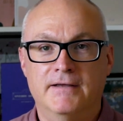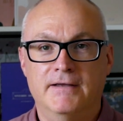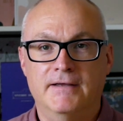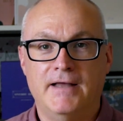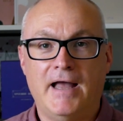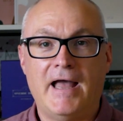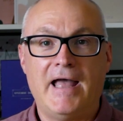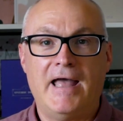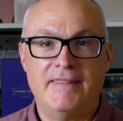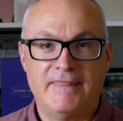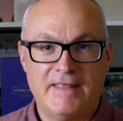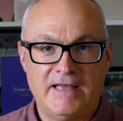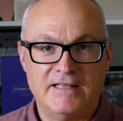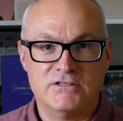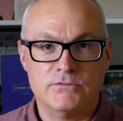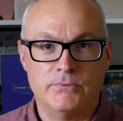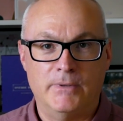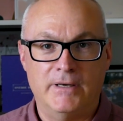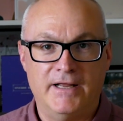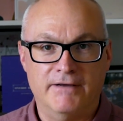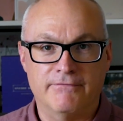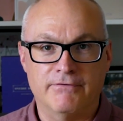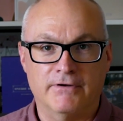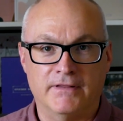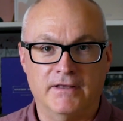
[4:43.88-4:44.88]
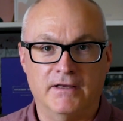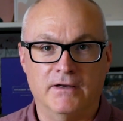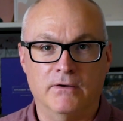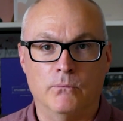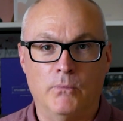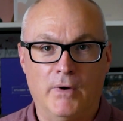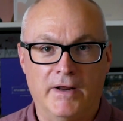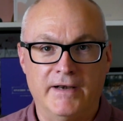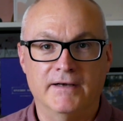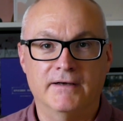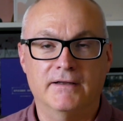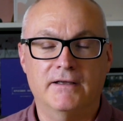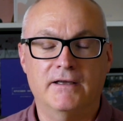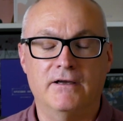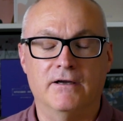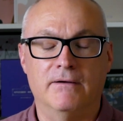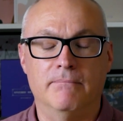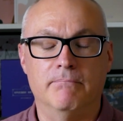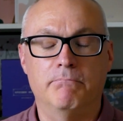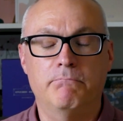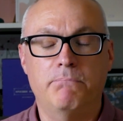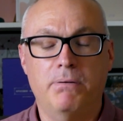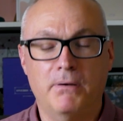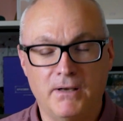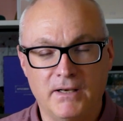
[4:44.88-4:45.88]
And that's when everything went
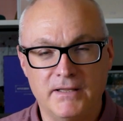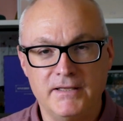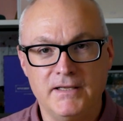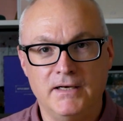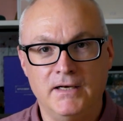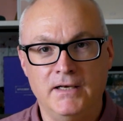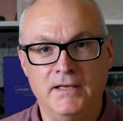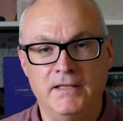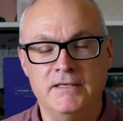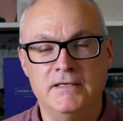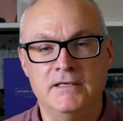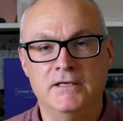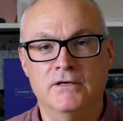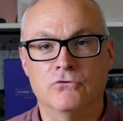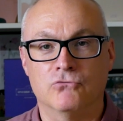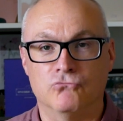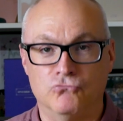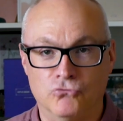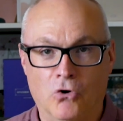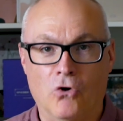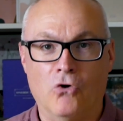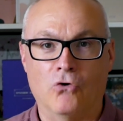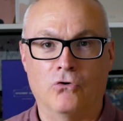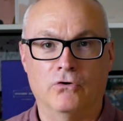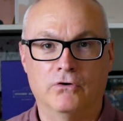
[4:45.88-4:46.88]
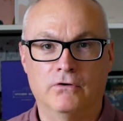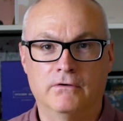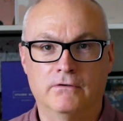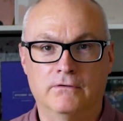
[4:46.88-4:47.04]
completely wrong.